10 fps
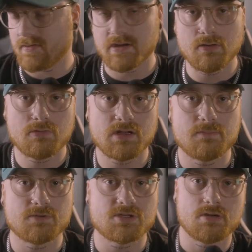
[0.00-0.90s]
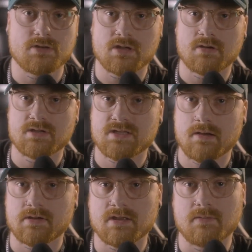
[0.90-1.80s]
have a little clip just showing you guys there.
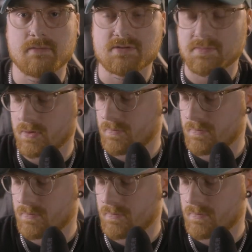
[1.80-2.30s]
I'll be able to